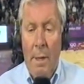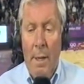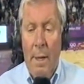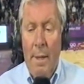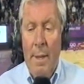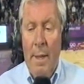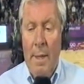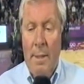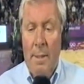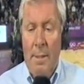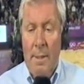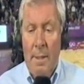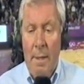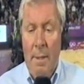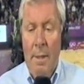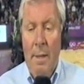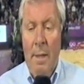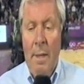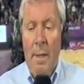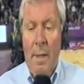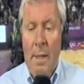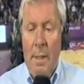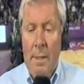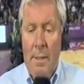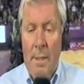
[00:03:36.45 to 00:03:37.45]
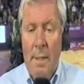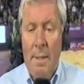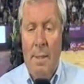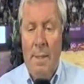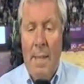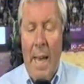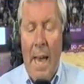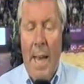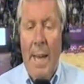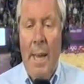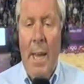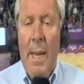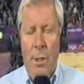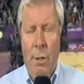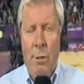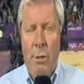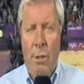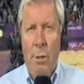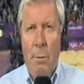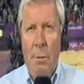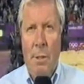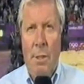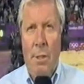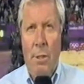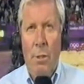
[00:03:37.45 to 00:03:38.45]
And that's uh, it's a sad. I know she
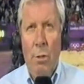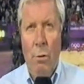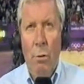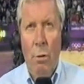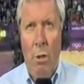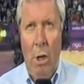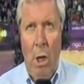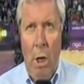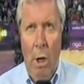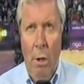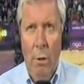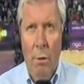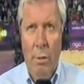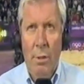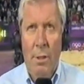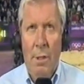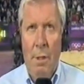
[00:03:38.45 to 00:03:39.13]
was so close.